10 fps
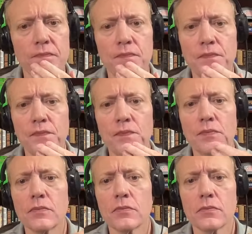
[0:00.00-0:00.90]

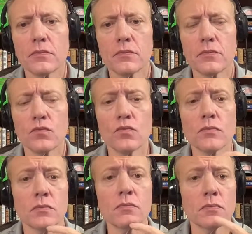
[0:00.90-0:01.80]

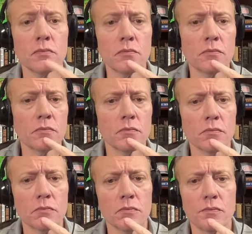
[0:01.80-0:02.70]

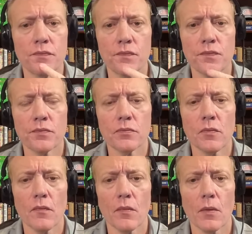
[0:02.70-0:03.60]

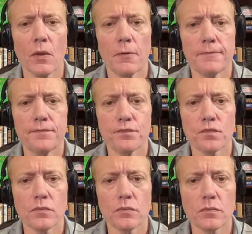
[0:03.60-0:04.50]

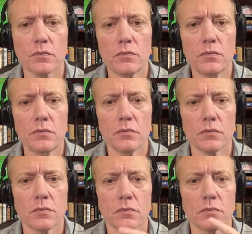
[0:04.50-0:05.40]

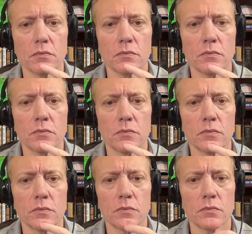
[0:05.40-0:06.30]

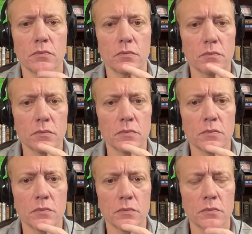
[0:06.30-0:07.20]

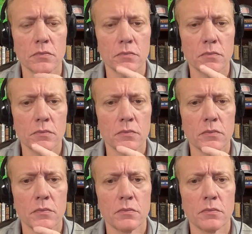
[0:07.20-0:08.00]
(not speaking)